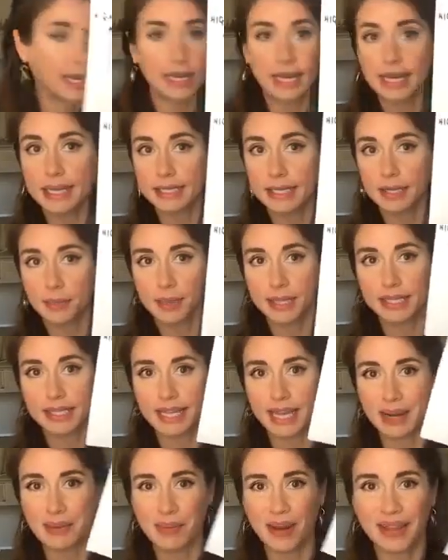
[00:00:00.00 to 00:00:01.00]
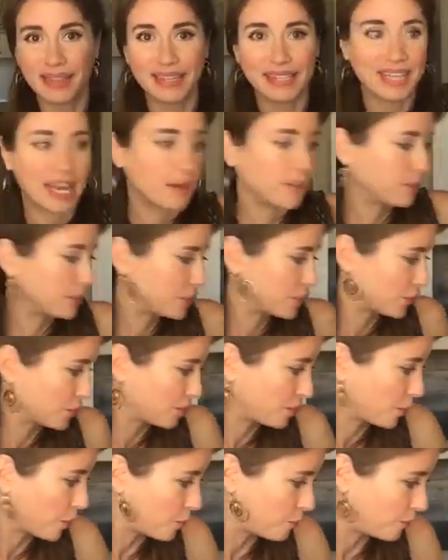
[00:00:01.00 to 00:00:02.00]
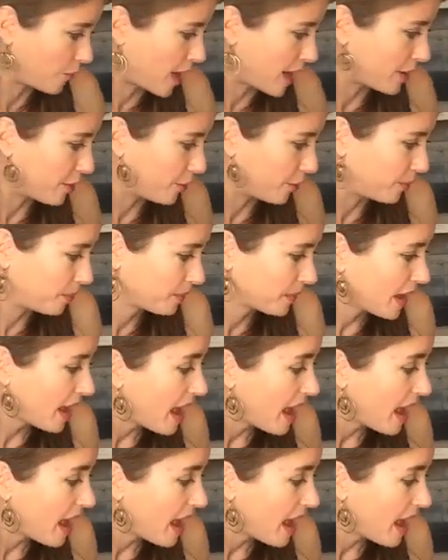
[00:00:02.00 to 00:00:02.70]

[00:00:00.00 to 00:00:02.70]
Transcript: can easily be seen by the temperature profile.